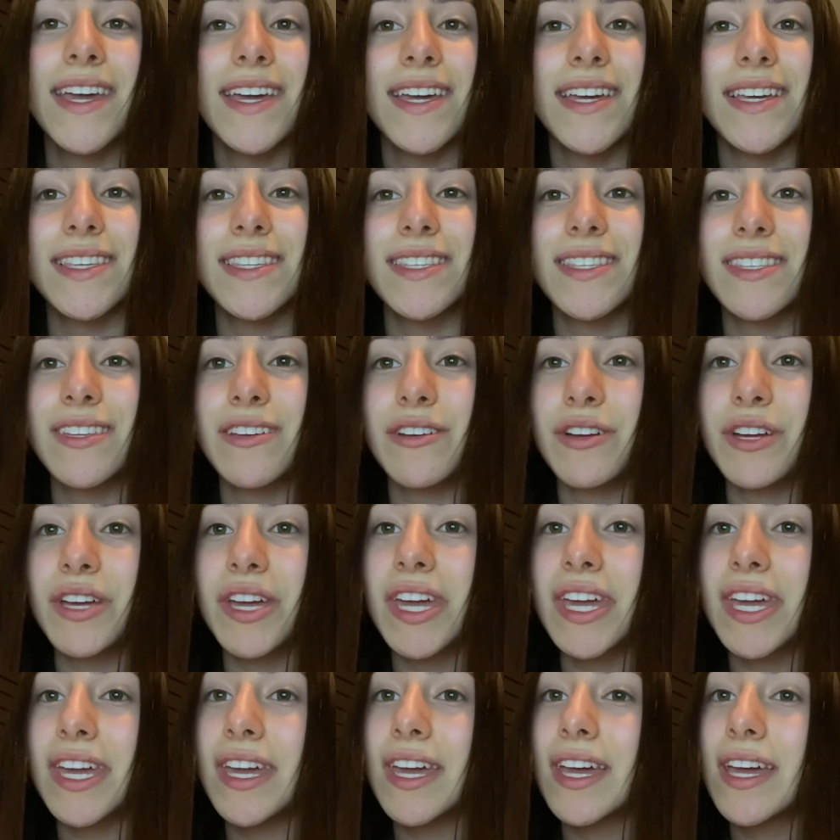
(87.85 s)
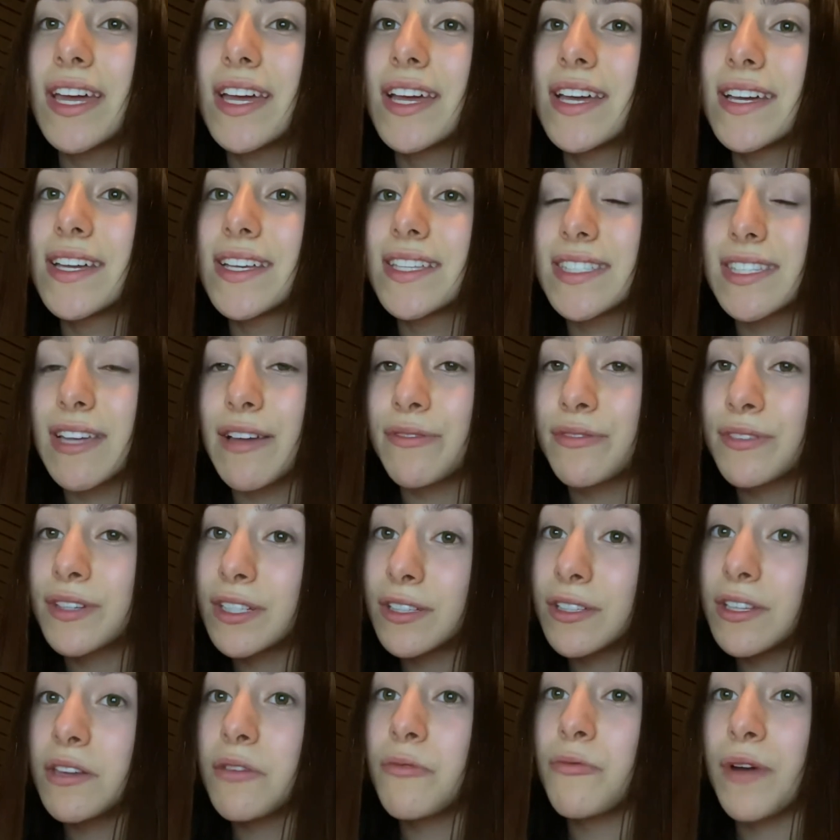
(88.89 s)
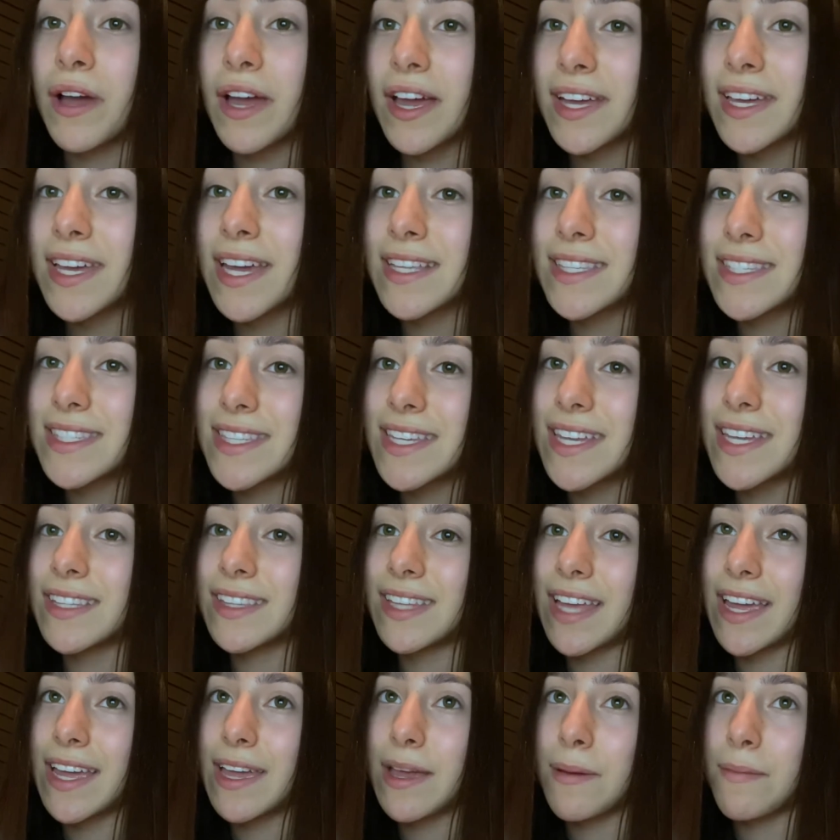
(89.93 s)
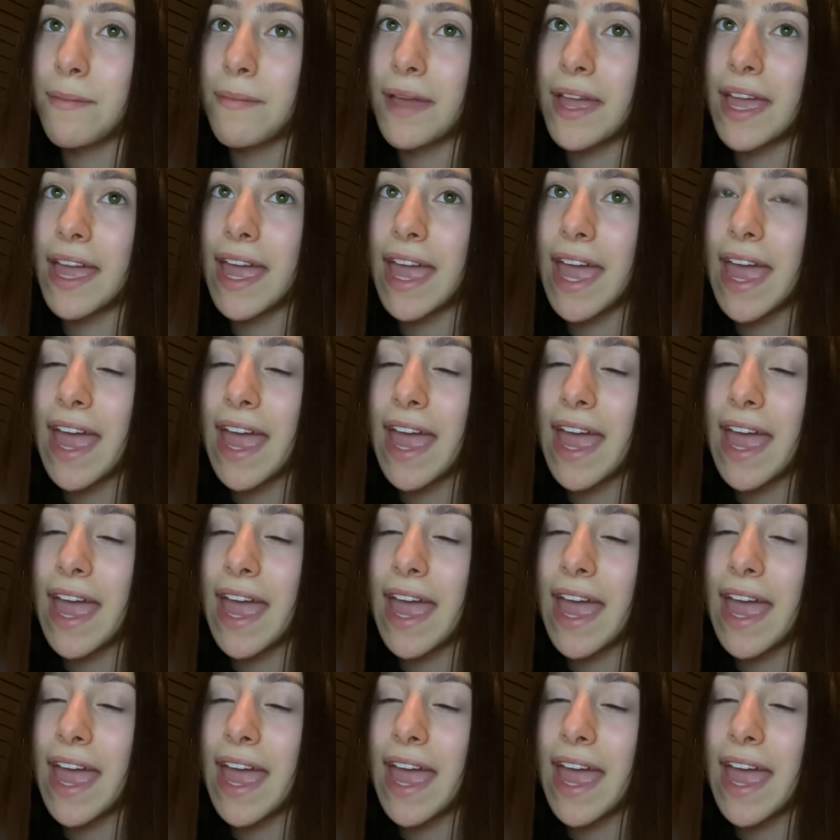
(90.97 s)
His theory definitely went against the Enlightenment,